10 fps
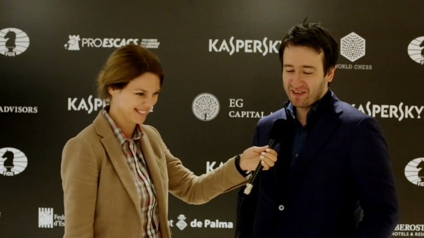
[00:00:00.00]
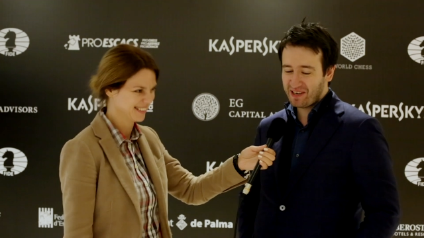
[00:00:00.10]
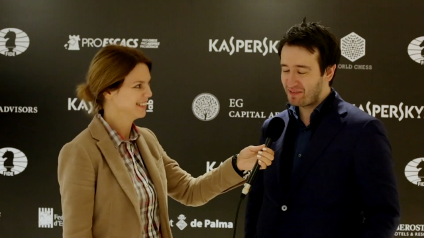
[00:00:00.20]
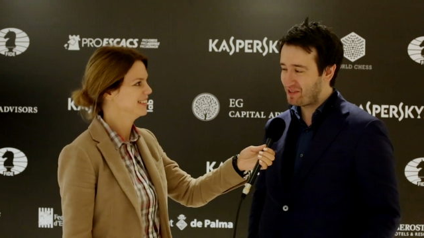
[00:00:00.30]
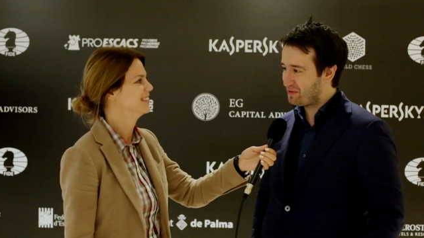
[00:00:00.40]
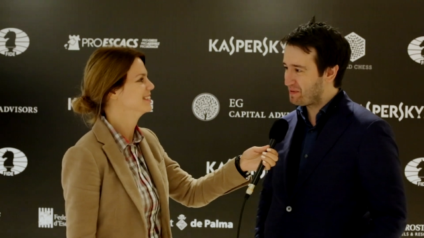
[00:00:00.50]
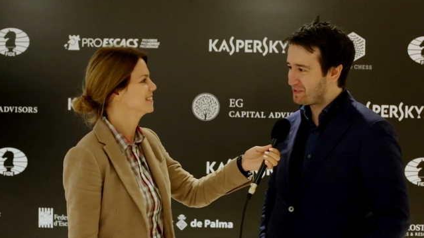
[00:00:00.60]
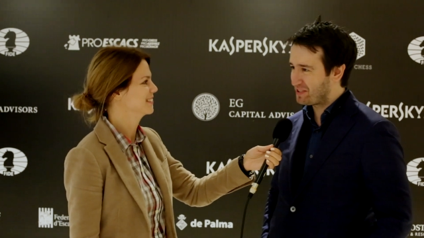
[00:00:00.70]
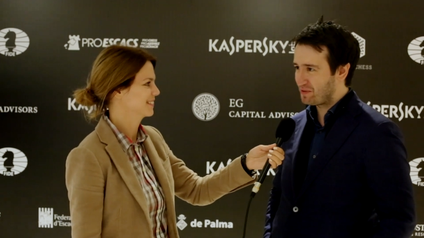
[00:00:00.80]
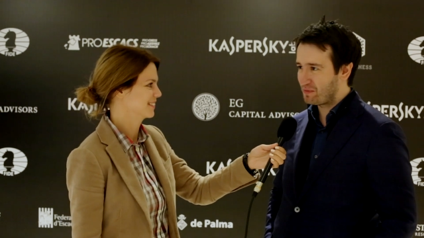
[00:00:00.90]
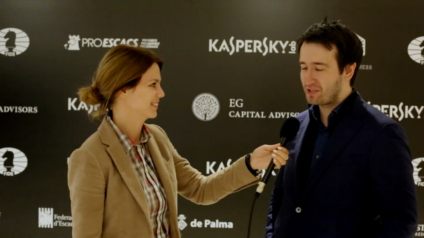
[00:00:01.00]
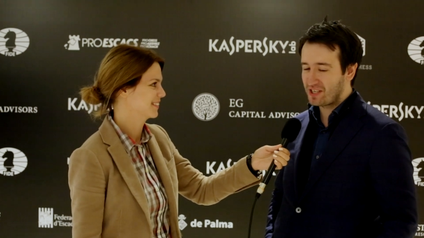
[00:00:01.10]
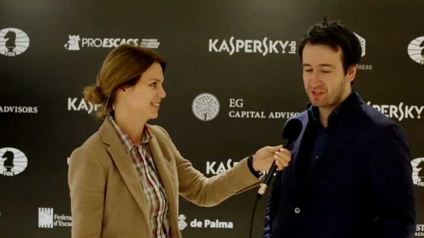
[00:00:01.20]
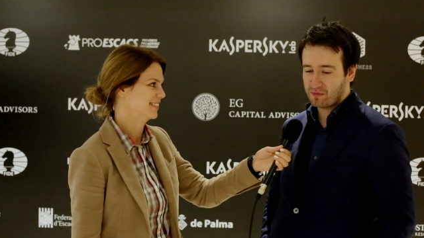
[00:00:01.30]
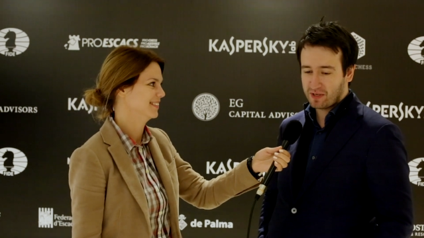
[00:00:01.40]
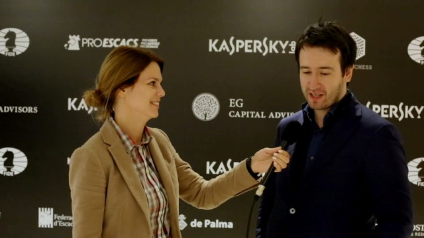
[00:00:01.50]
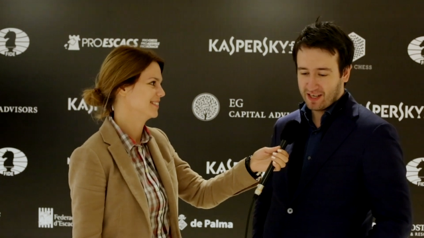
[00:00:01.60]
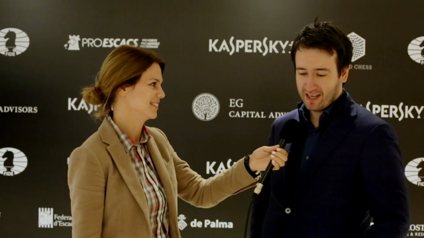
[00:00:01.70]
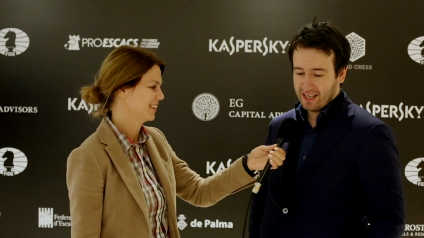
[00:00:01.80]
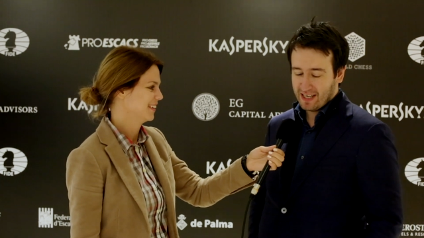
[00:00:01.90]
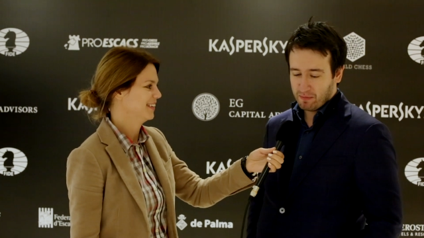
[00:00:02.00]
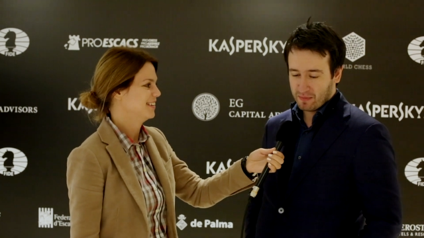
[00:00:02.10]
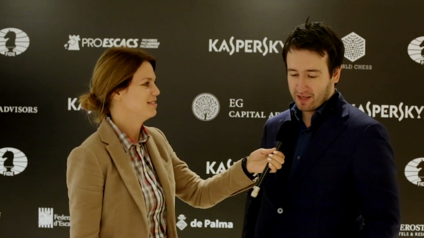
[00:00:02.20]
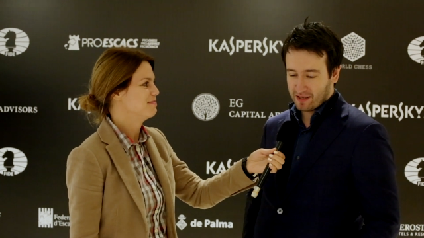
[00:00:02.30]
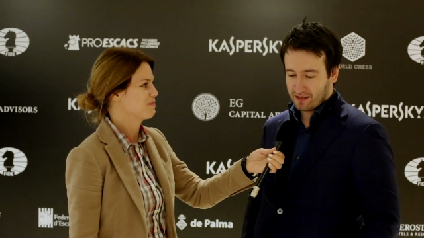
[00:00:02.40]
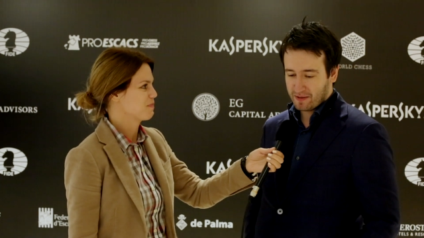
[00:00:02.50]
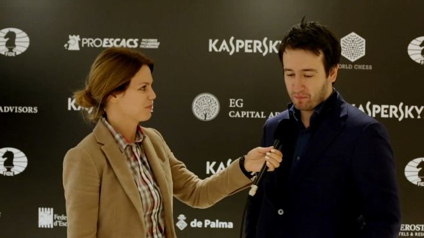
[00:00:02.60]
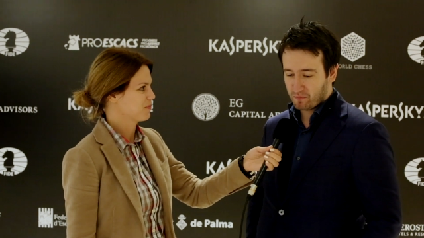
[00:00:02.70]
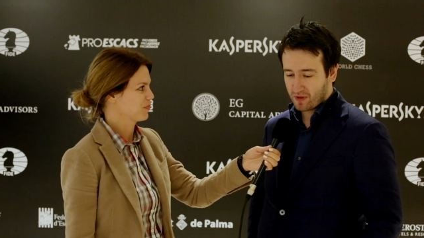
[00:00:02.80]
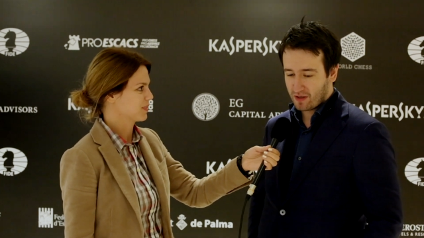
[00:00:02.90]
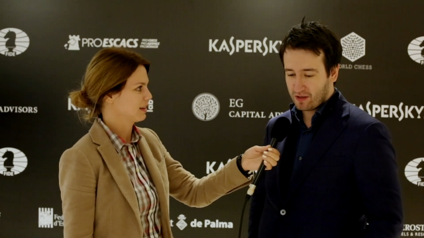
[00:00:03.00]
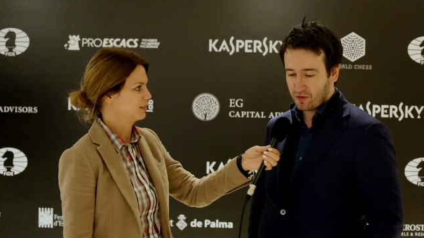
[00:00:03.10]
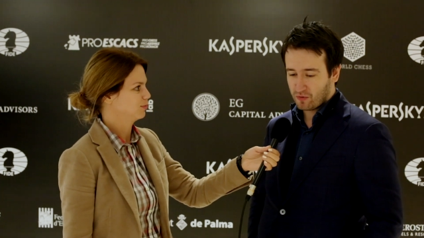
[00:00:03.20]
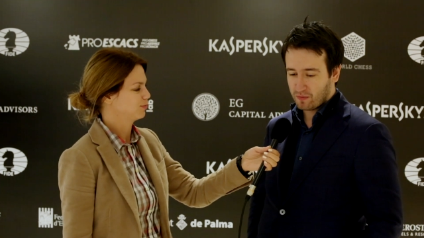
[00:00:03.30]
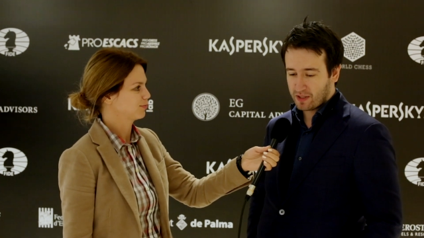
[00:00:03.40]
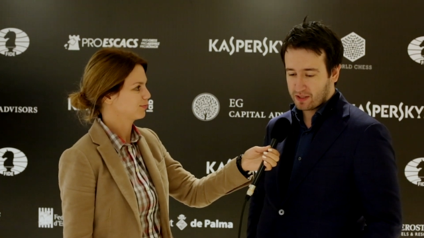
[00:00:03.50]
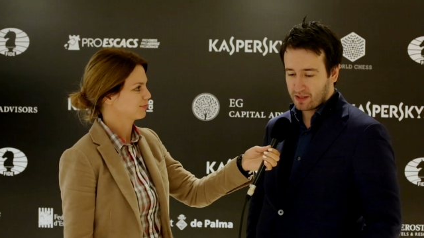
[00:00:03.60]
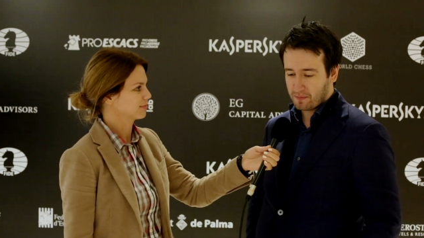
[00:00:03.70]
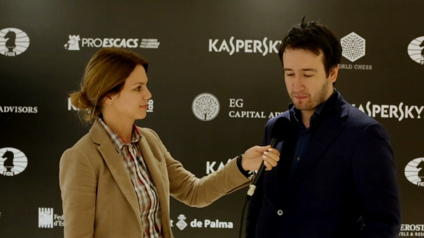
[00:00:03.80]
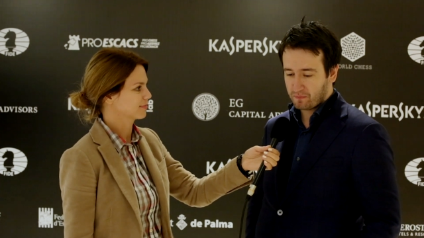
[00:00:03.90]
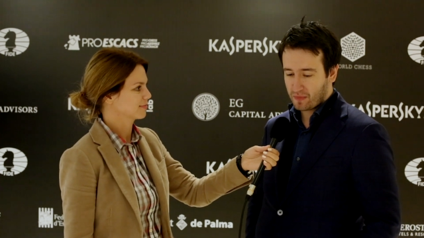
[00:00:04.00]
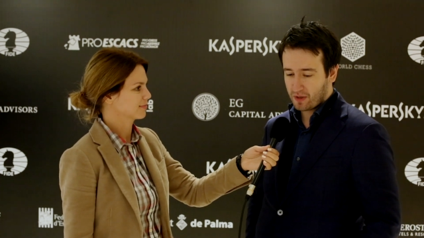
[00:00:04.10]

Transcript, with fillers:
Speaker 1: you never know. I mean, should be judged by, by um, you know, by some